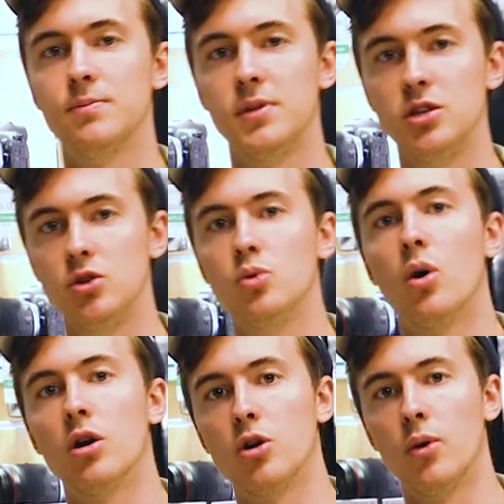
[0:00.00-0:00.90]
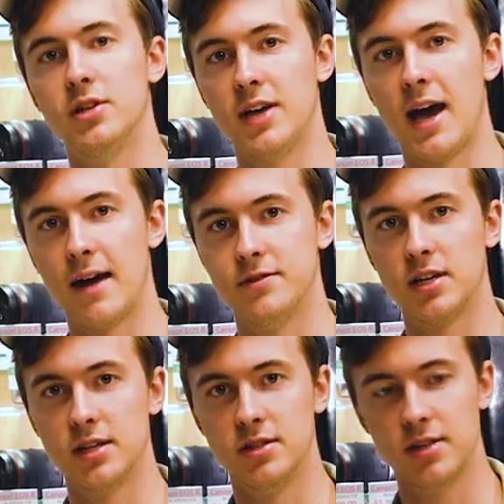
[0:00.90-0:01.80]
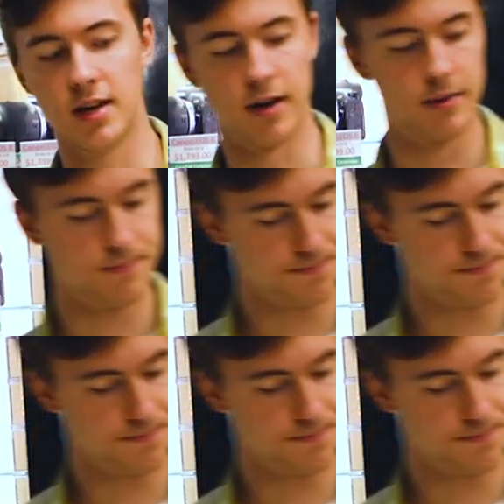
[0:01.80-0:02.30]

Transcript: something you are going to have to consider.